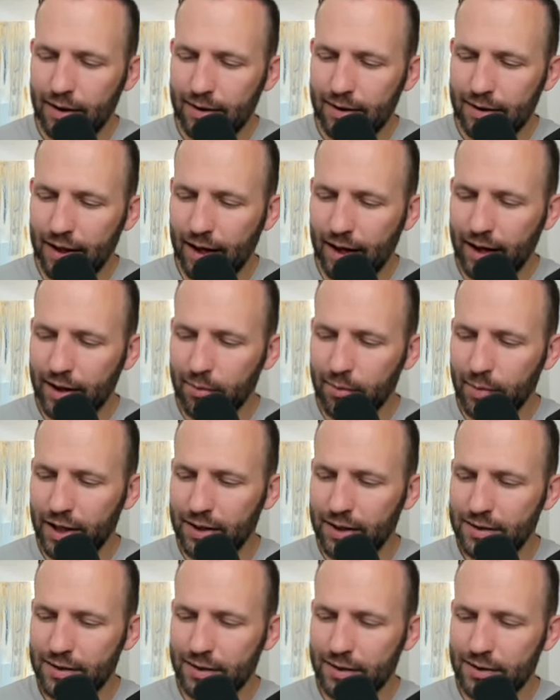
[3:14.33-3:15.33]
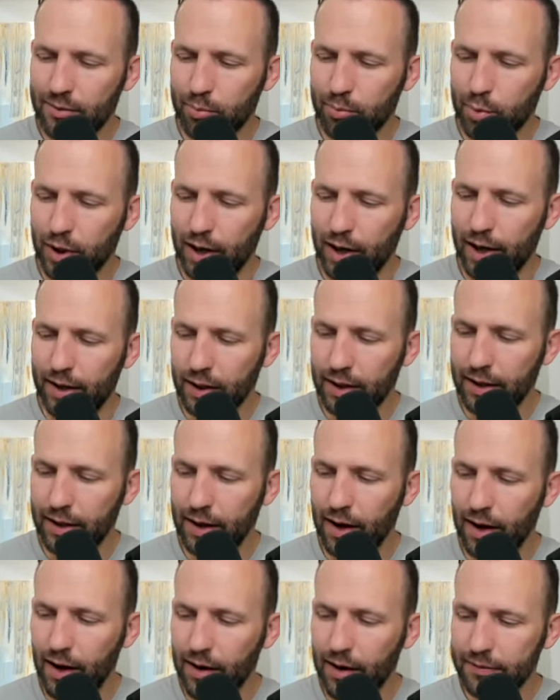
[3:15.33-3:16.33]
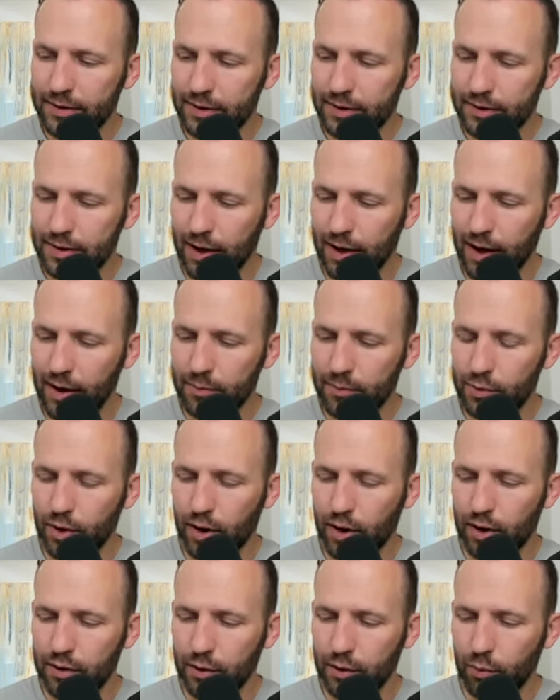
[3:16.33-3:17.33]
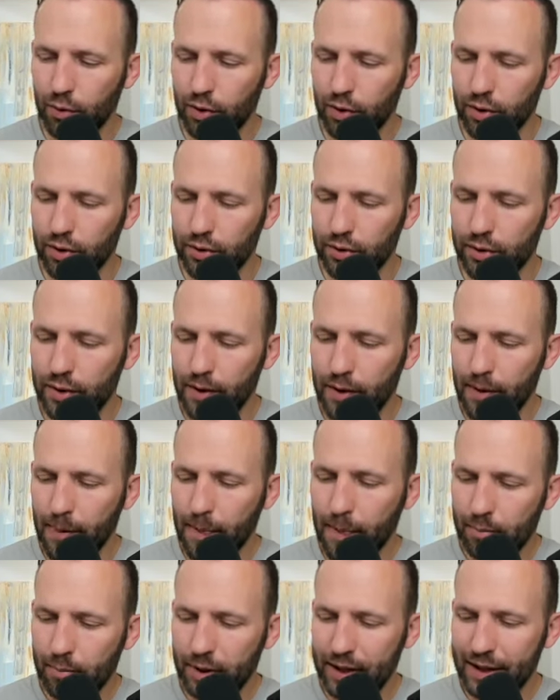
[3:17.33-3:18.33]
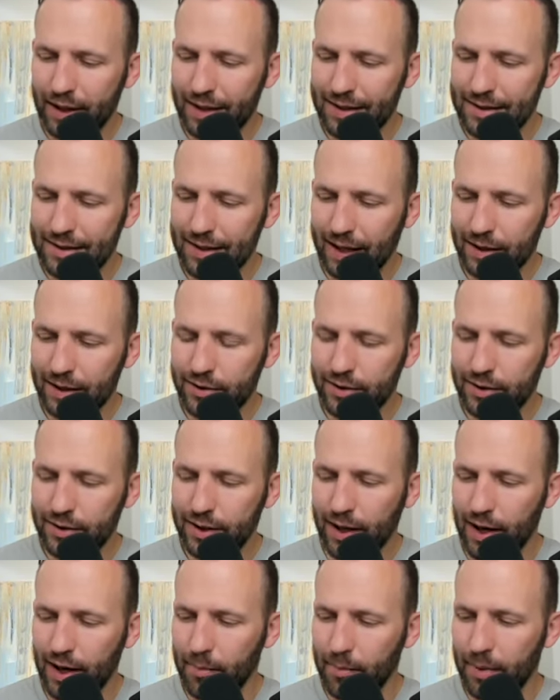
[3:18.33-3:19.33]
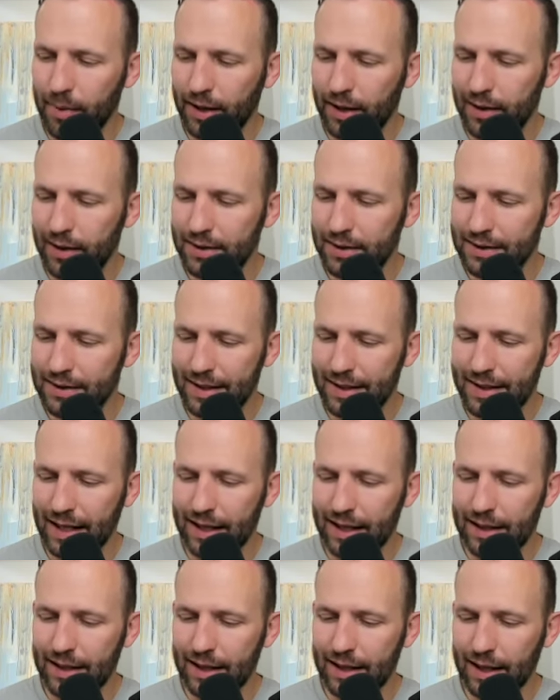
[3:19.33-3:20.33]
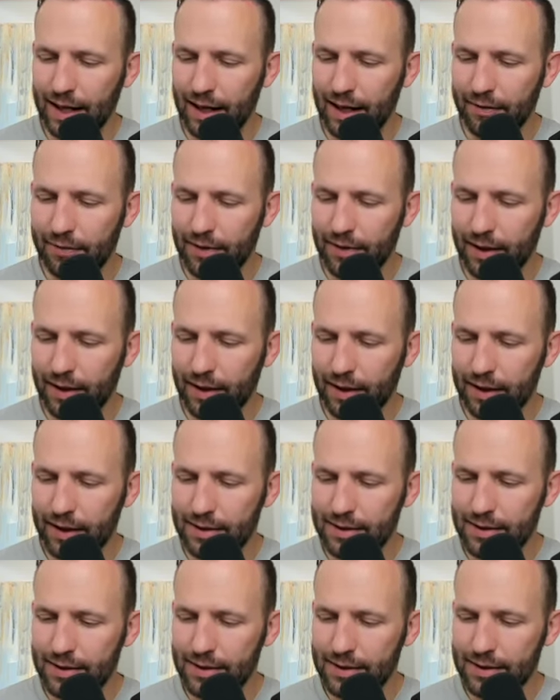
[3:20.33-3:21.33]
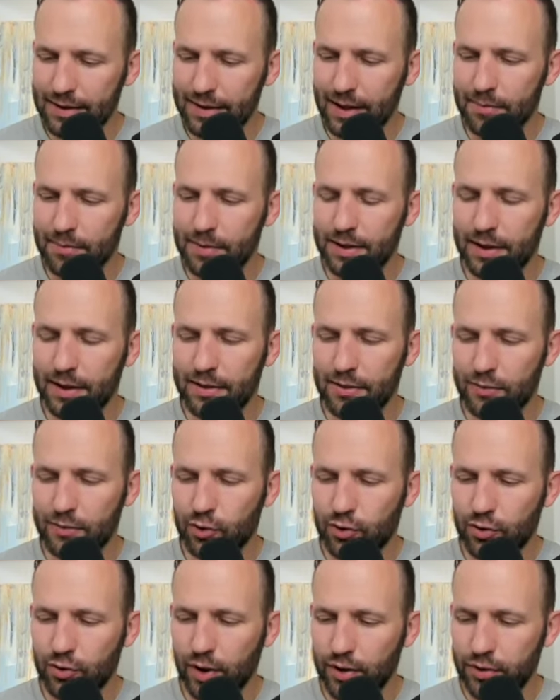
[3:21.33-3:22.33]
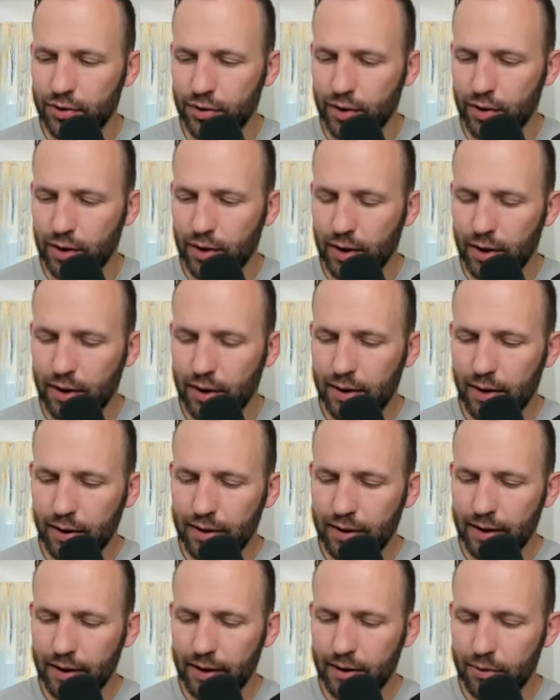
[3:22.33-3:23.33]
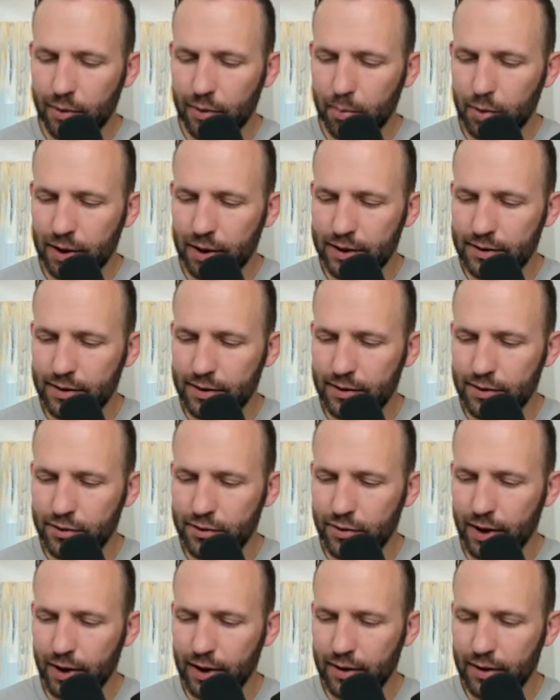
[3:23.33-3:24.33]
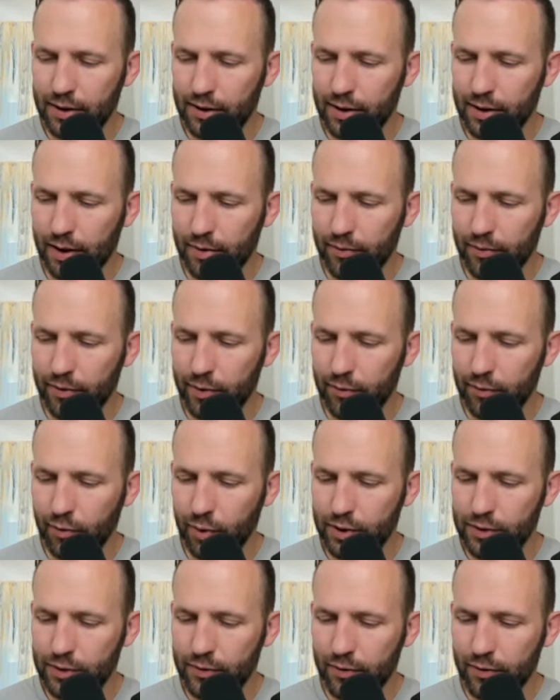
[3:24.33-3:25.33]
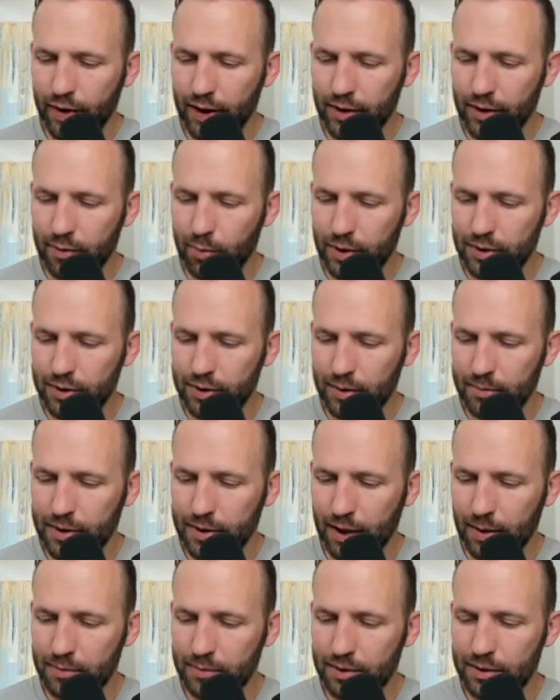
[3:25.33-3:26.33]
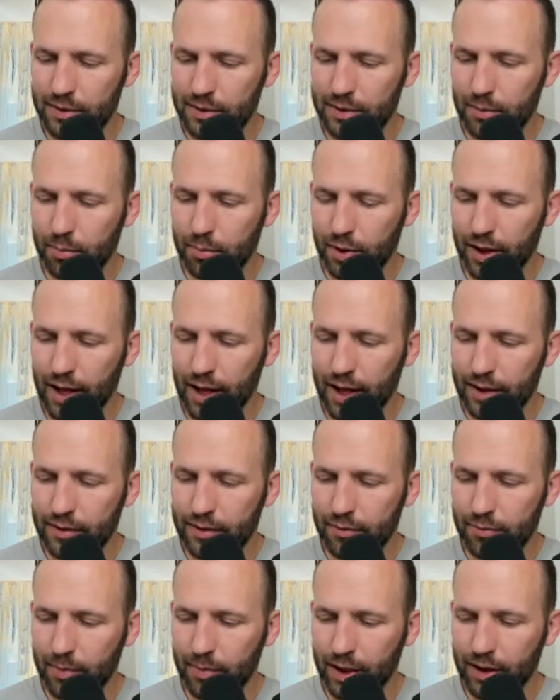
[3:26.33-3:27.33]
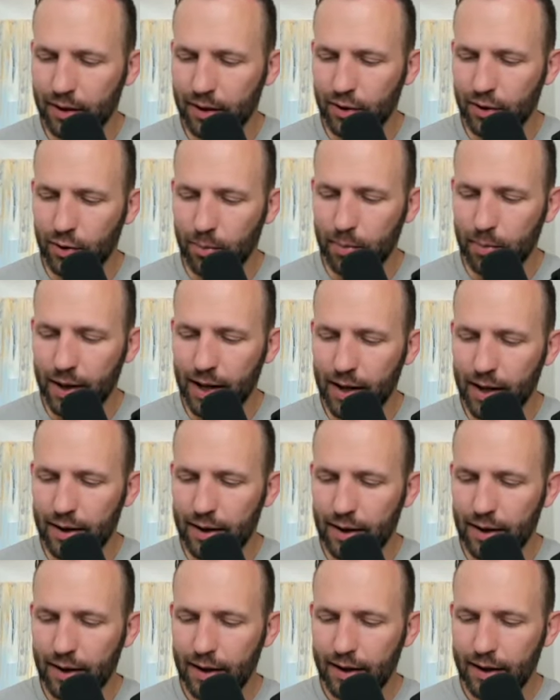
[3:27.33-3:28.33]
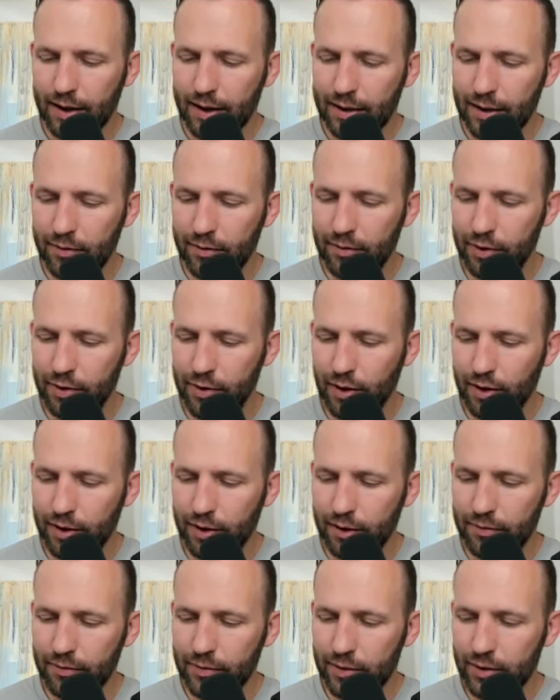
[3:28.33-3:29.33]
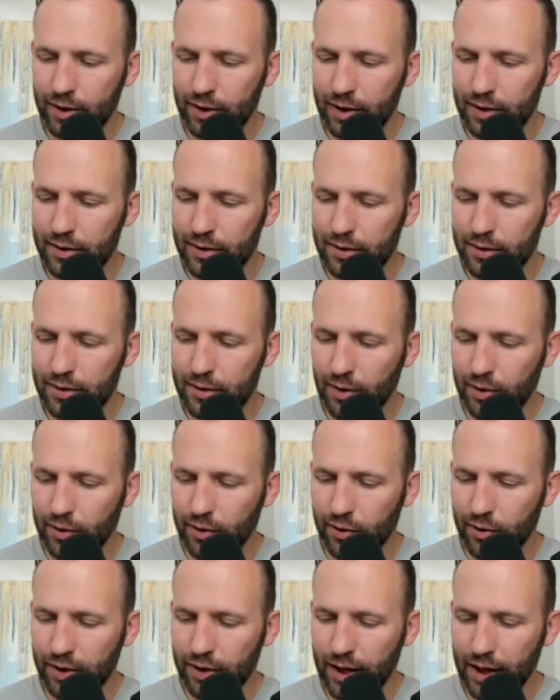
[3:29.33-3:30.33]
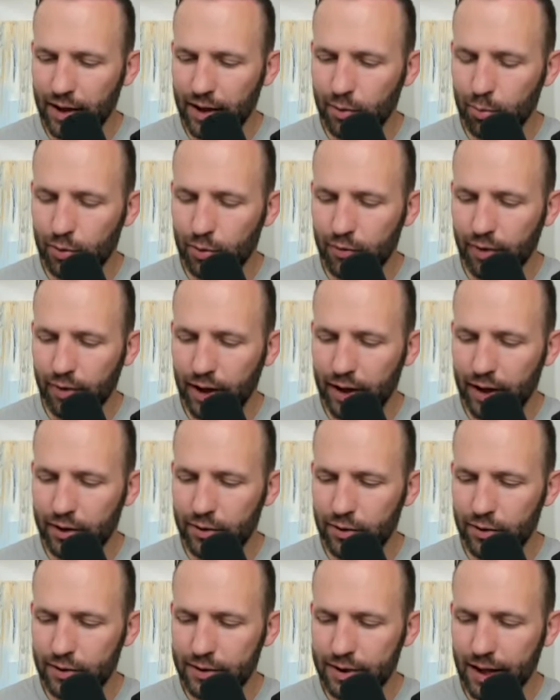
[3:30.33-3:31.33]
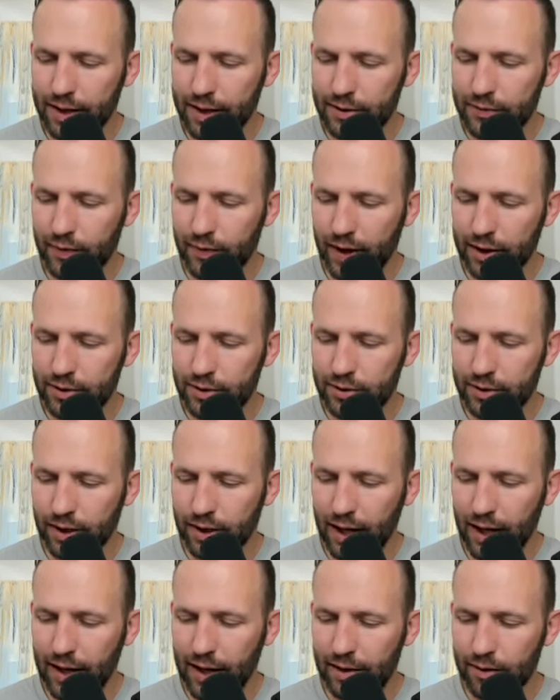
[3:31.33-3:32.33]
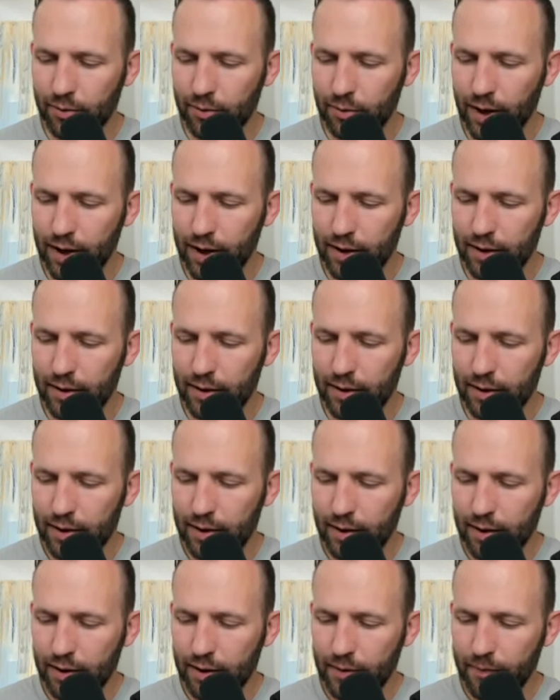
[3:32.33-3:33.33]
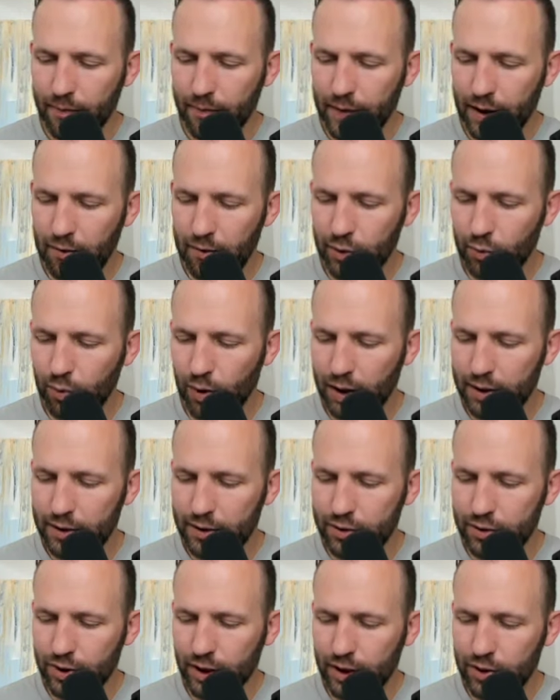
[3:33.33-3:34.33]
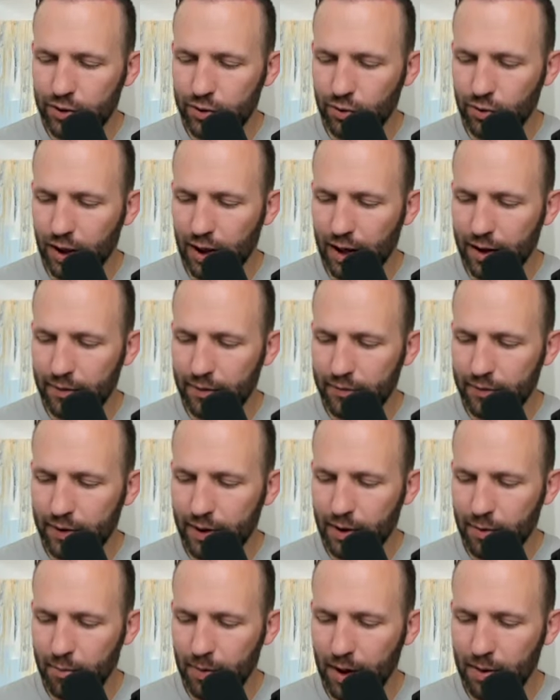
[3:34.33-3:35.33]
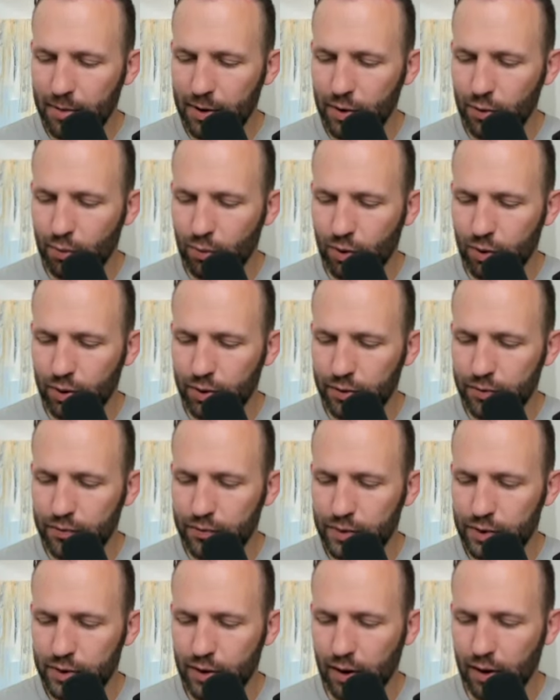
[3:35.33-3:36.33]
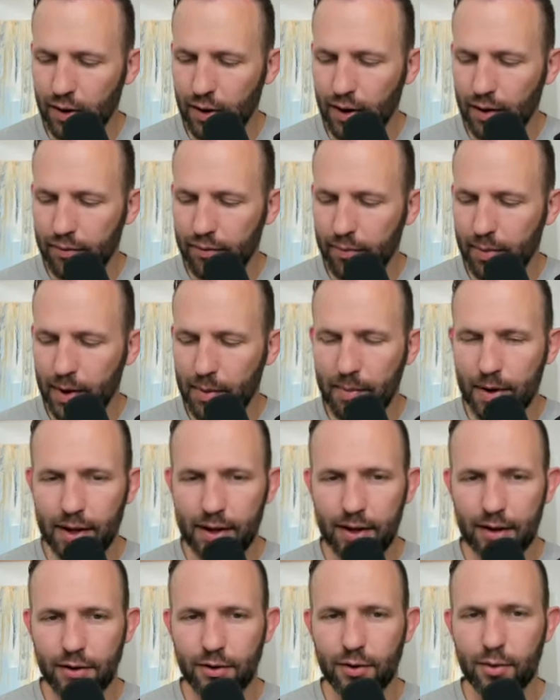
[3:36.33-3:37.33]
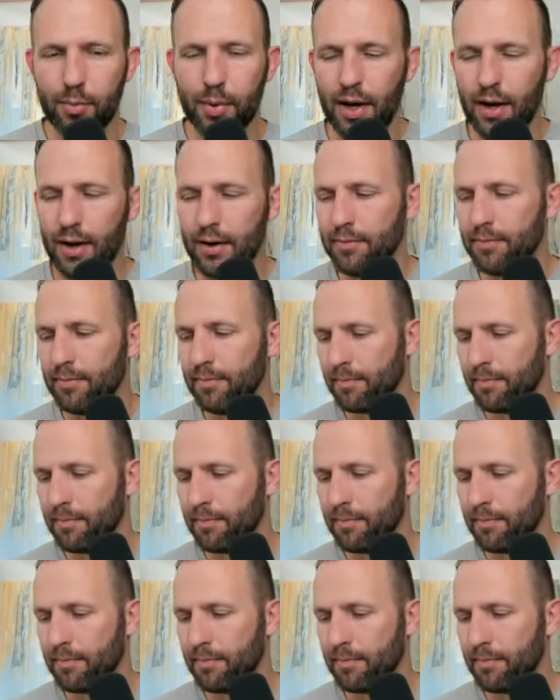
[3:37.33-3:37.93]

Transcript: That can be a sense of pride in an oftentimes ugly world, but it is not just combat. It is the daily life that needs the same sense of structure. Nothing can replace the strength and comfort of one's faith, but sometimes the simple act of making your bed can give you the lift you need to start your day and provide you the satisfaction to end it right. If you want to change your life and maybe the world, start off by making your bed.